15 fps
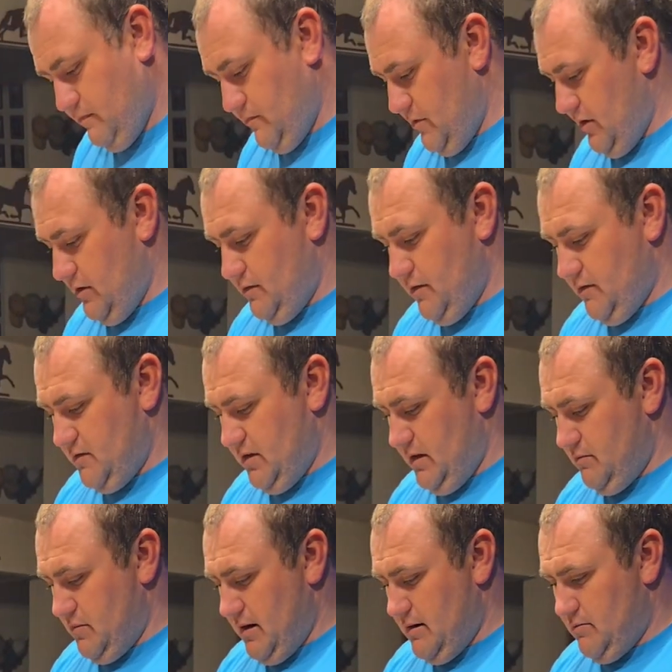the
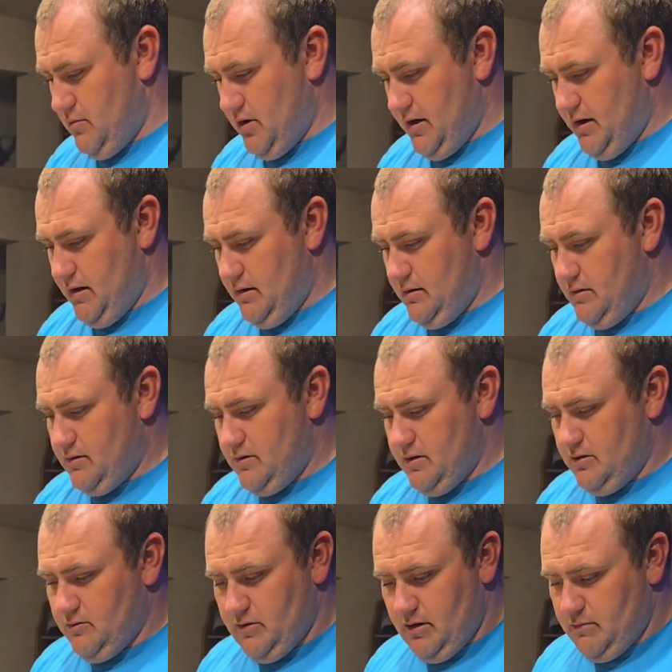15-pound braid, the
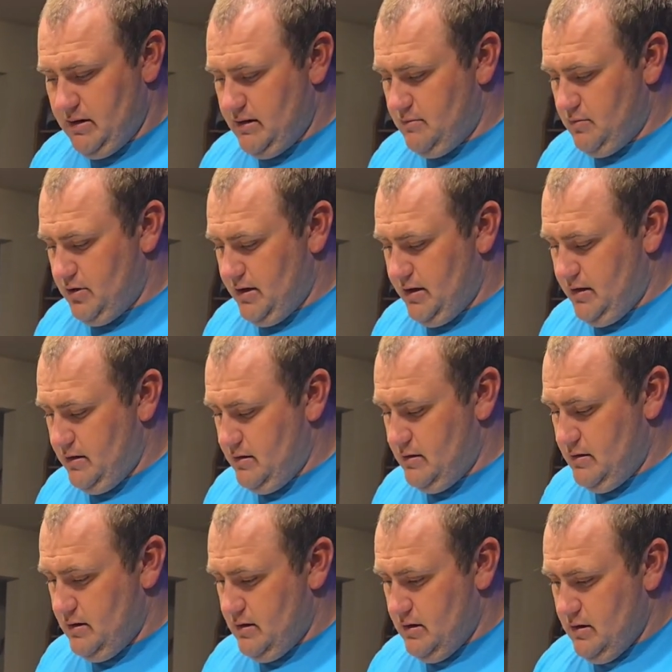20-pound braid.
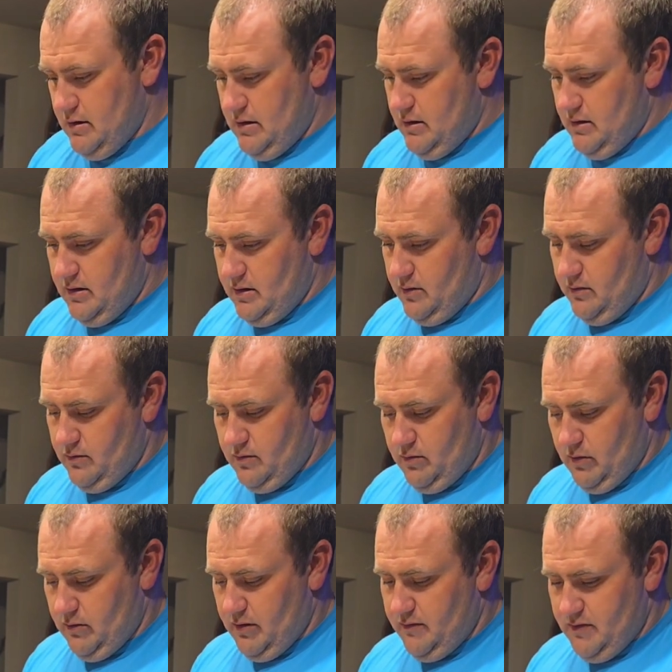This is
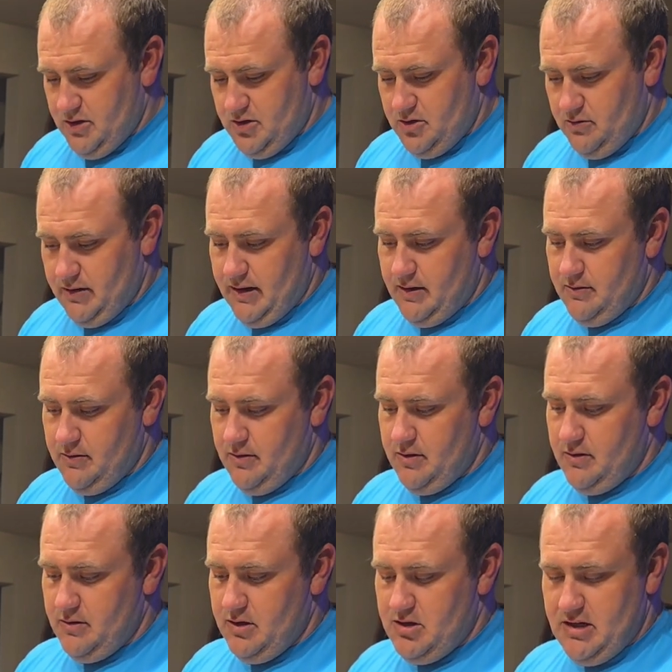where we fish around
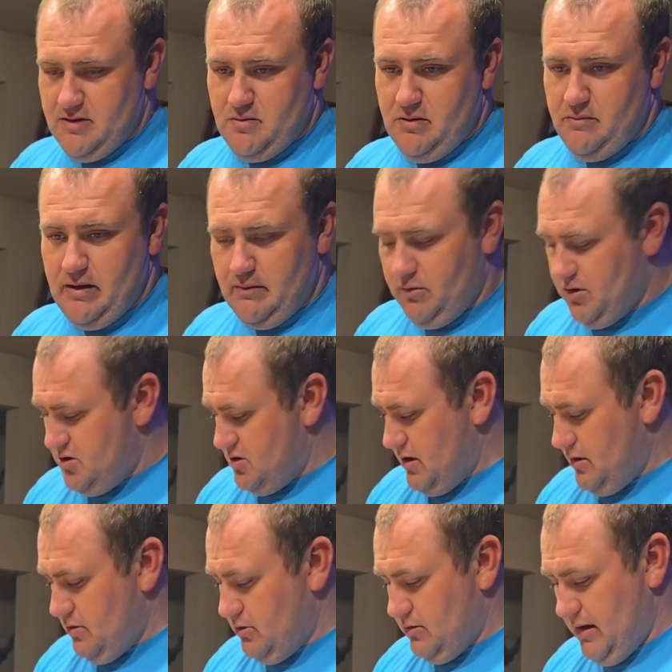the Chesapeake Bay Bridge
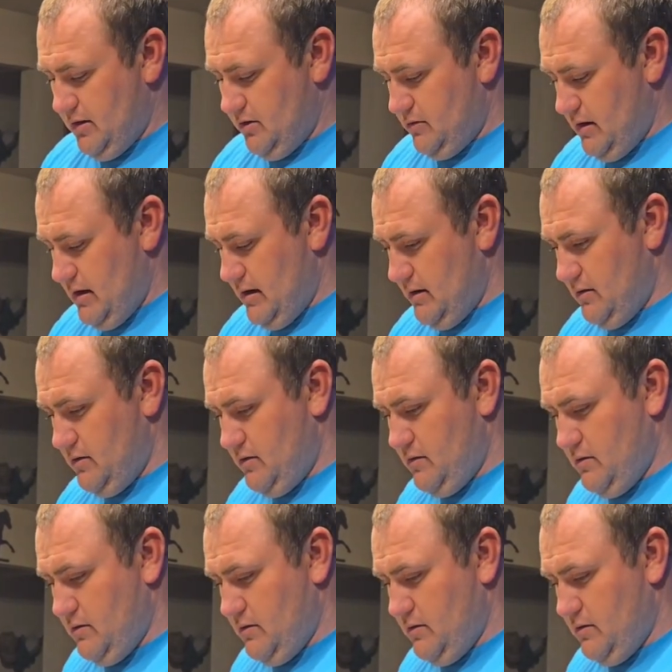Tunnel around the rocks.